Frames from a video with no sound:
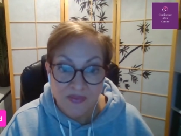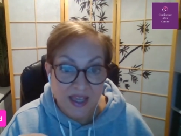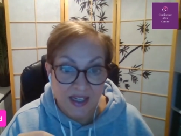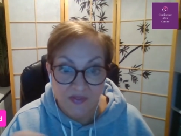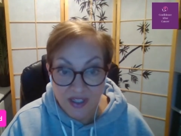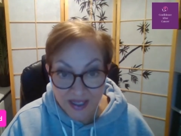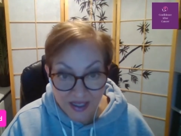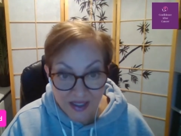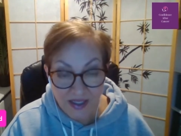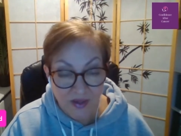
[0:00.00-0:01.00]
And if you
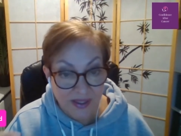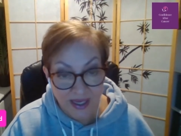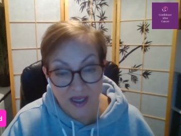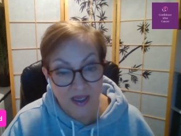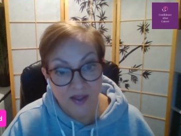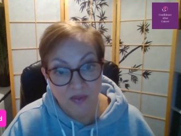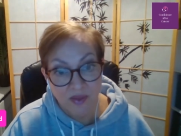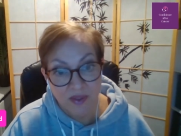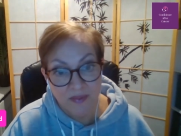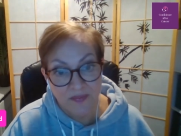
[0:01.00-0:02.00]
need to, take a
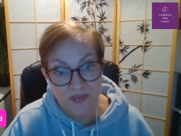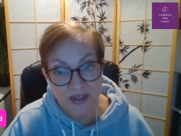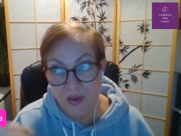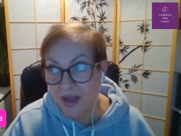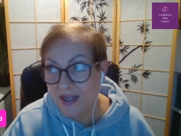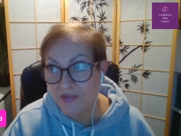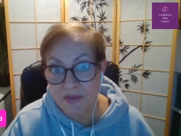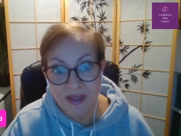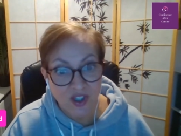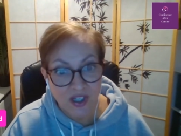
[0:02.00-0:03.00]
supplement. You know, I live in
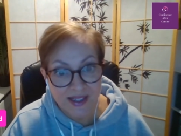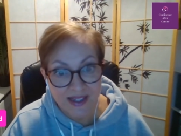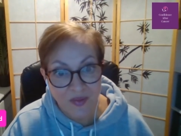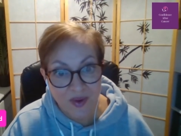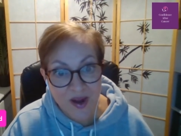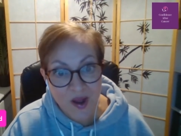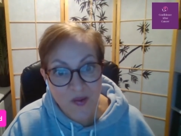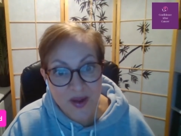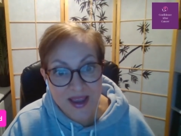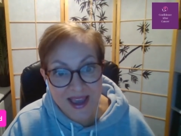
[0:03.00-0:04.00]
Manchester. We know
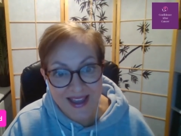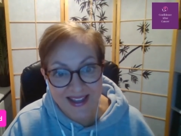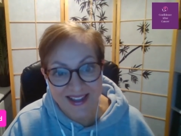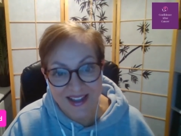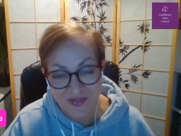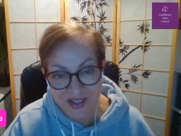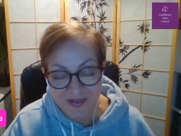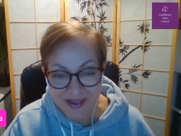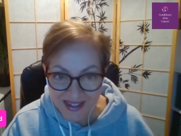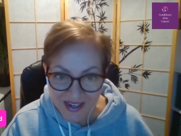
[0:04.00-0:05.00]
we get
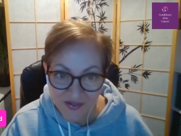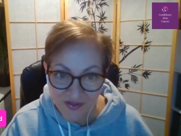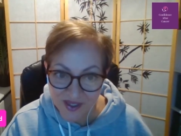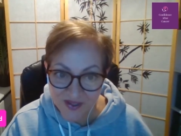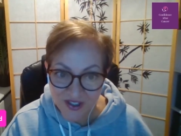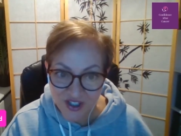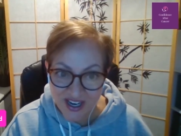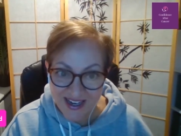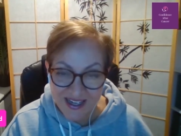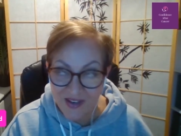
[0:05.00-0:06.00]
vitamin D from the
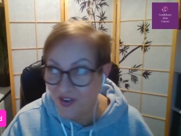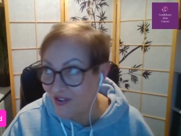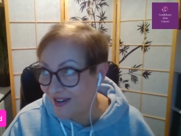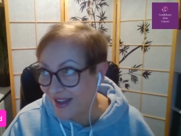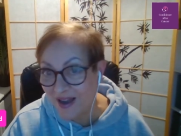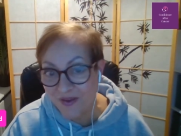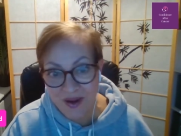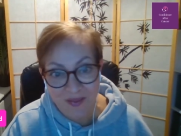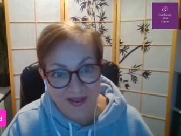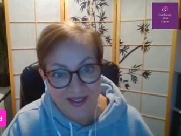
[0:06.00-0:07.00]
sunshine if you're out and
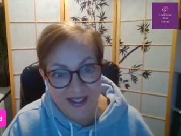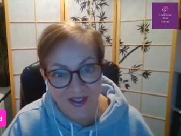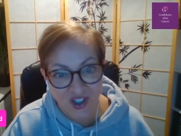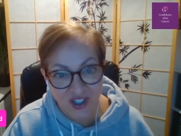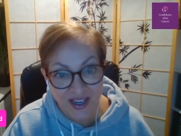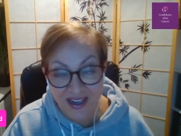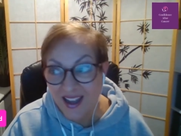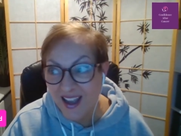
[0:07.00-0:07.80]
about in the sunshine.